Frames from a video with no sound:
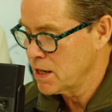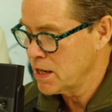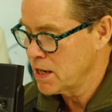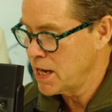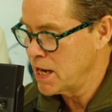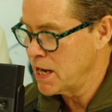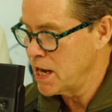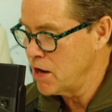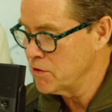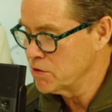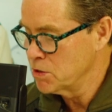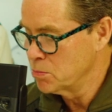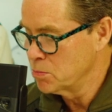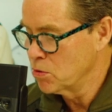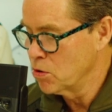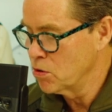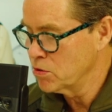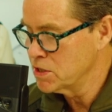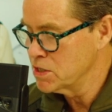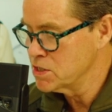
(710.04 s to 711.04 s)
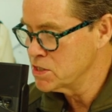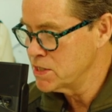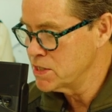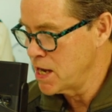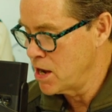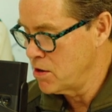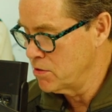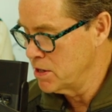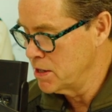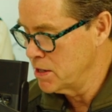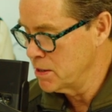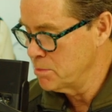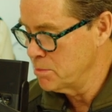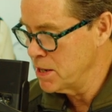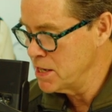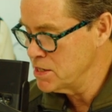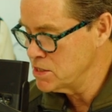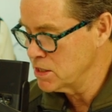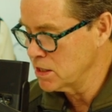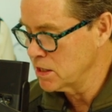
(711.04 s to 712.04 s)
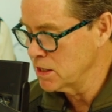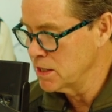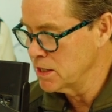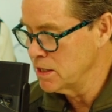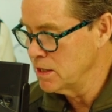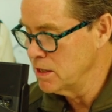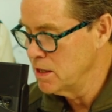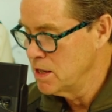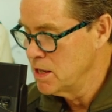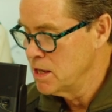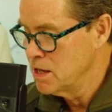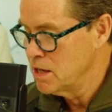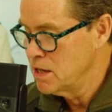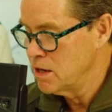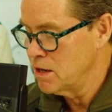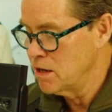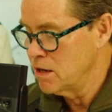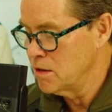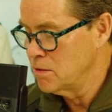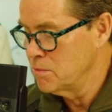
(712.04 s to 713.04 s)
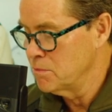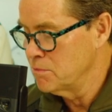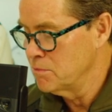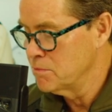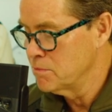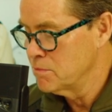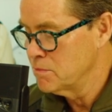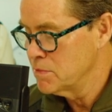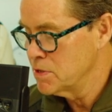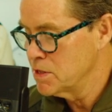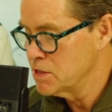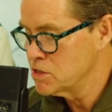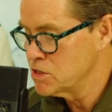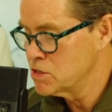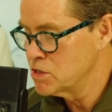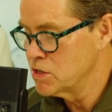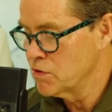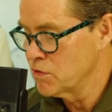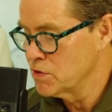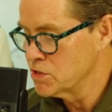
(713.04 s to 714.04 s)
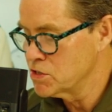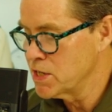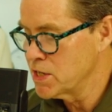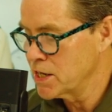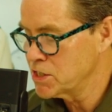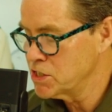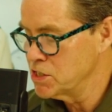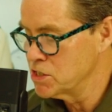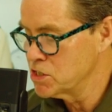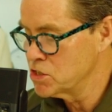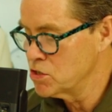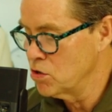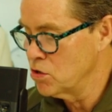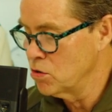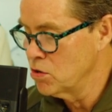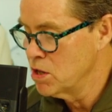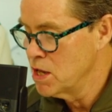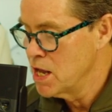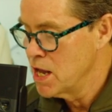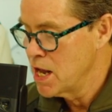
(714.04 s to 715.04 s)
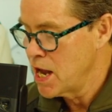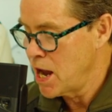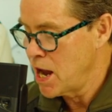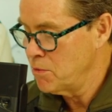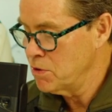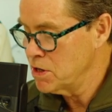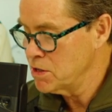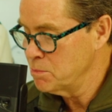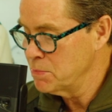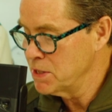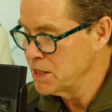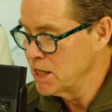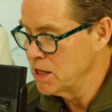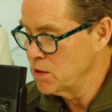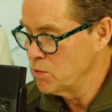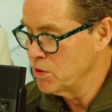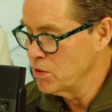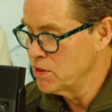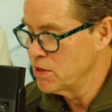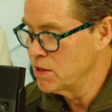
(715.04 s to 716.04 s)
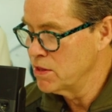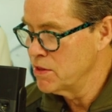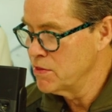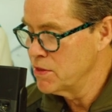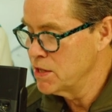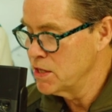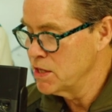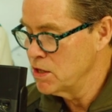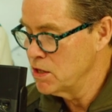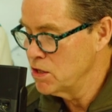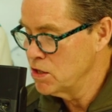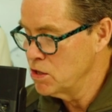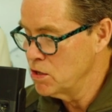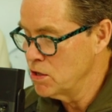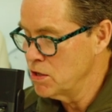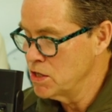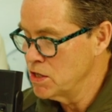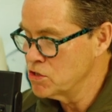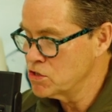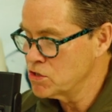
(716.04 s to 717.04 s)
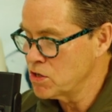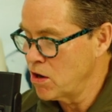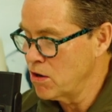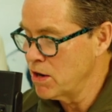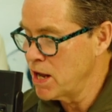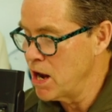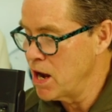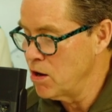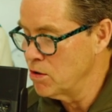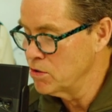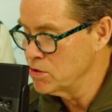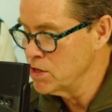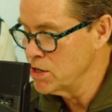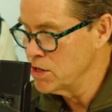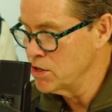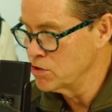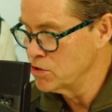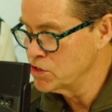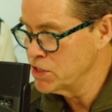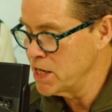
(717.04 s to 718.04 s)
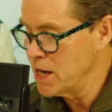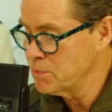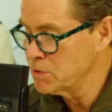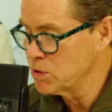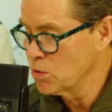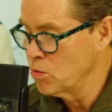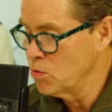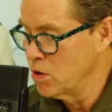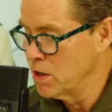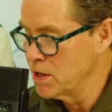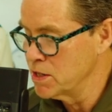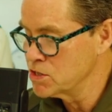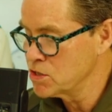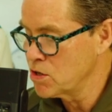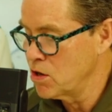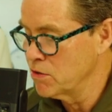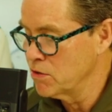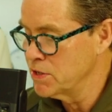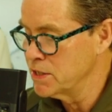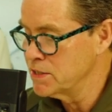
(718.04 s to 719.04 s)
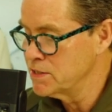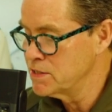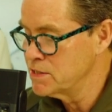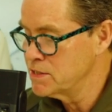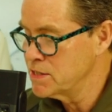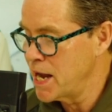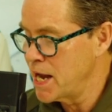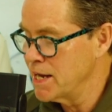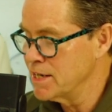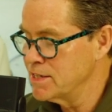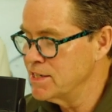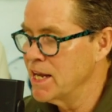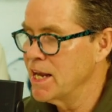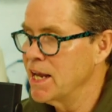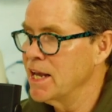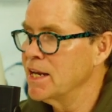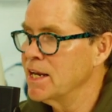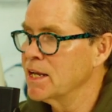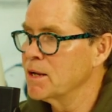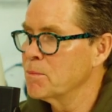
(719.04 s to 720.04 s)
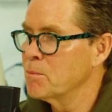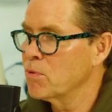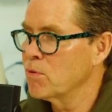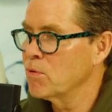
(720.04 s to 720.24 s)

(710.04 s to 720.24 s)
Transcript: kind of how you broke this down, and it basically um, different sections. So I want to begin with you start out your chapter one is called the Titanic